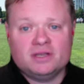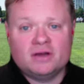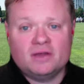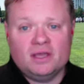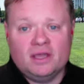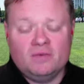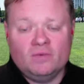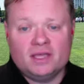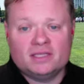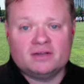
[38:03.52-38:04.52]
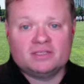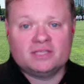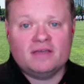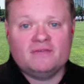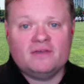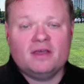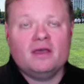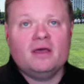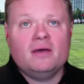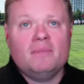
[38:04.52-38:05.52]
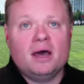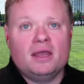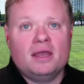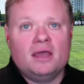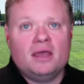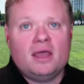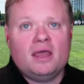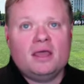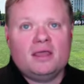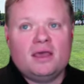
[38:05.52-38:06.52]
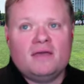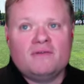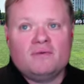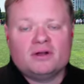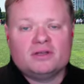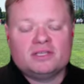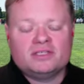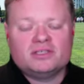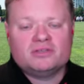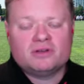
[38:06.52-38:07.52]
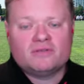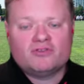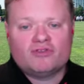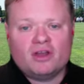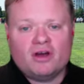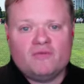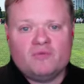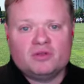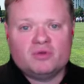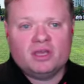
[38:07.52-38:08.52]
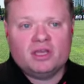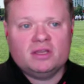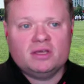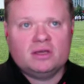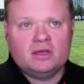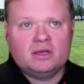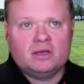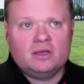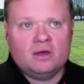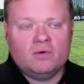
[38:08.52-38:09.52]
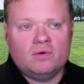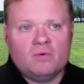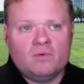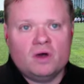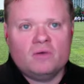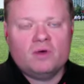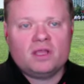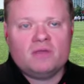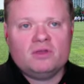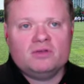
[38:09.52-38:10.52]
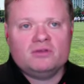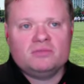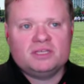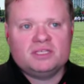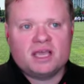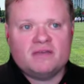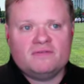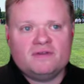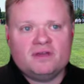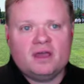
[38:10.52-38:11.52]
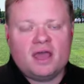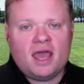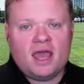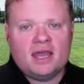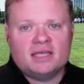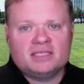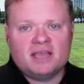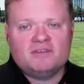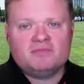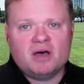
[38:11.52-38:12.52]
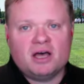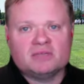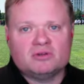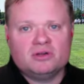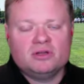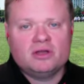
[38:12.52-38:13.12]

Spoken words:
know, in ways that are safe. But everywhere else, it's just sort of a trade-off between, you know, what can we do to be safe and as safe as possible,